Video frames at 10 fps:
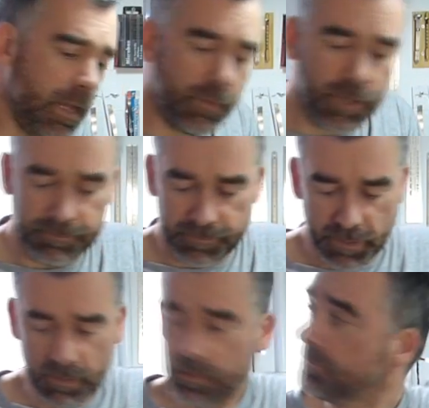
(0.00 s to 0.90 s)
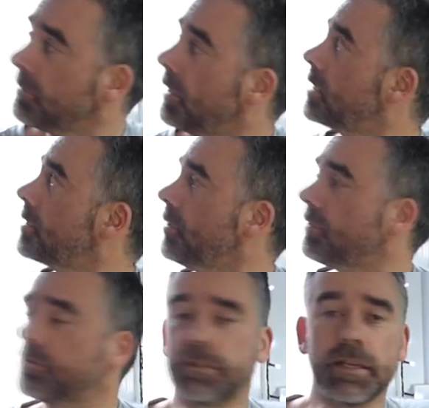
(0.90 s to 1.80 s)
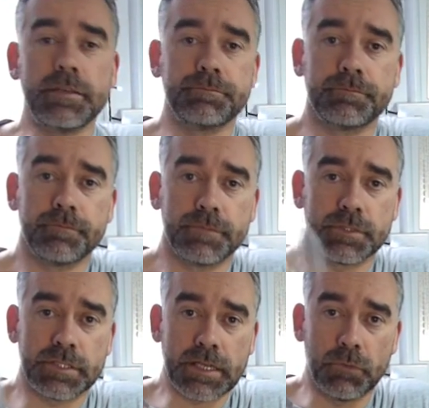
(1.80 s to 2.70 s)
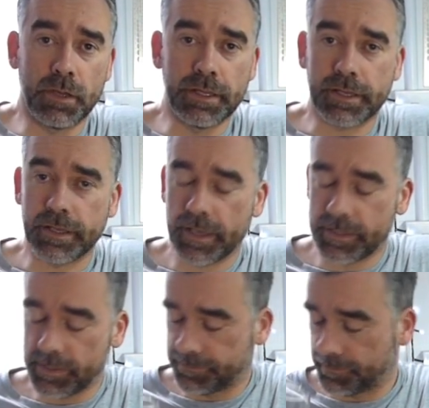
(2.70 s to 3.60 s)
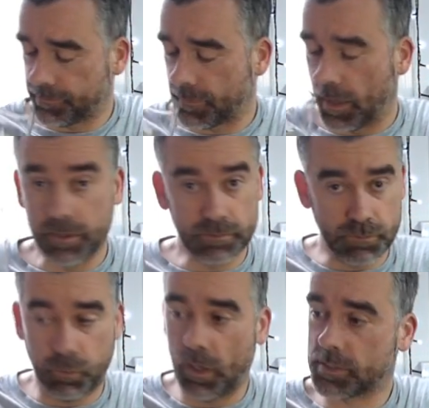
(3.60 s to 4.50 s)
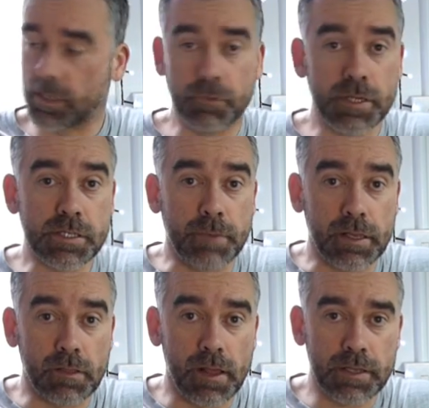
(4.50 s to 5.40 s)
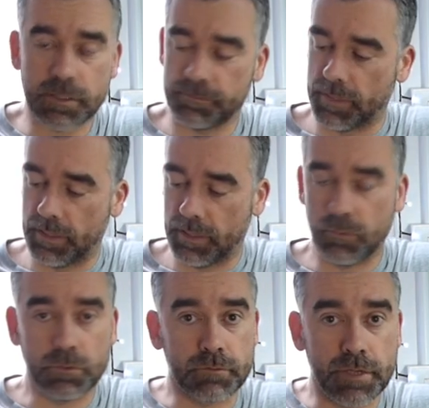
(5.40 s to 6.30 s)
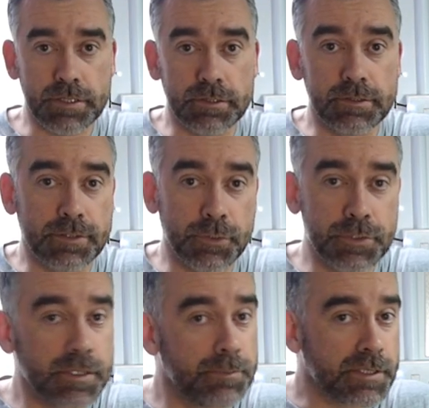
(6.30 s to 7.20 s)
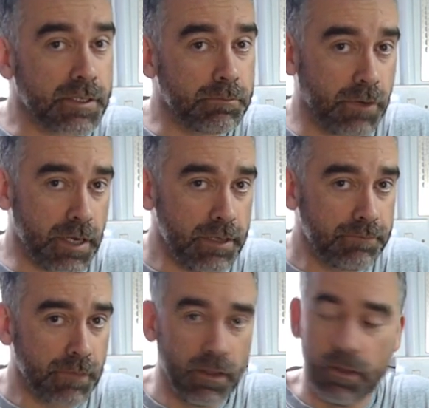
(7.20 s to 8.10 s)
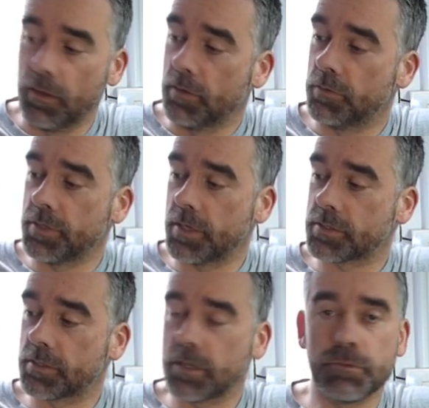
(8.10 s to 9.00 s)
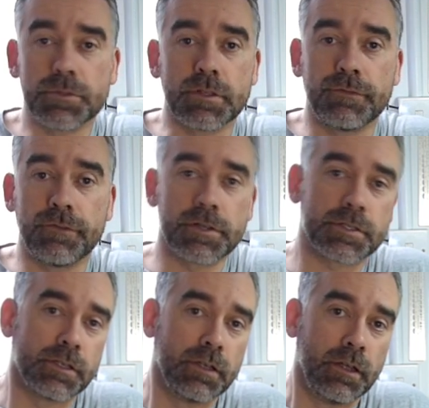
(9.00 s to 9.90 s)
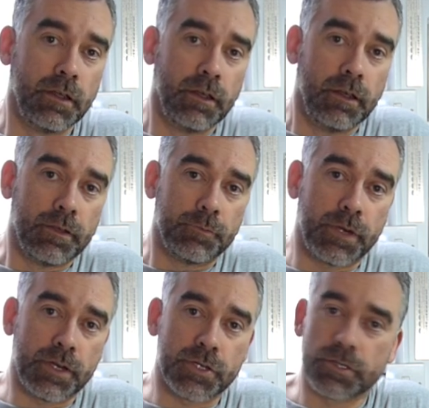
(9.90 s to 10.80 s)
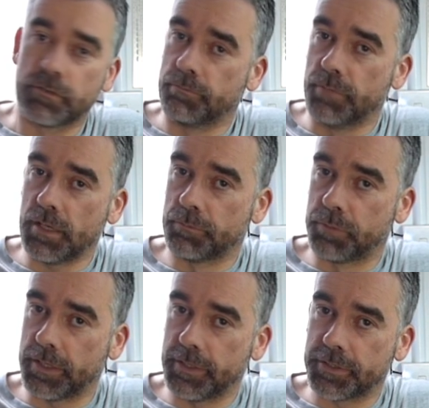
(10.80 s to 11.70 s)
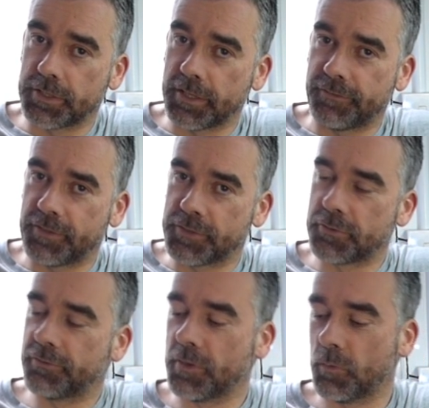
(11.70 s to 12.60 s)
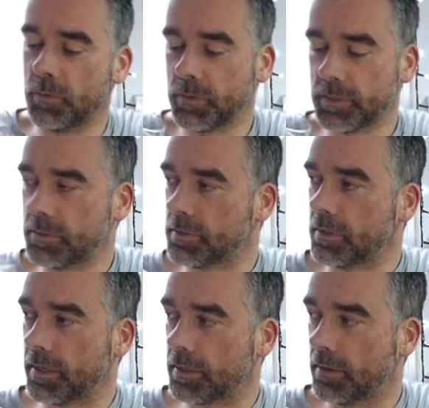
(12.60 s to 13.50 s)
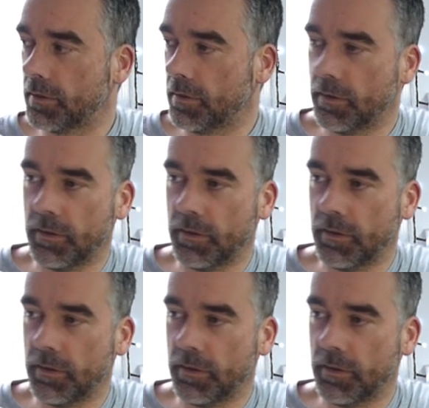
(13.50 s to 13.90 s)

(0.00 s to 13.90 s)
Anyway, it's a beautiful day. Take it while you can get it. And whilst I'm raising my glass, I will raise a little toast to Mr. Murray, who yesterday was the first British male player to lift the trophy at Wimbledon in like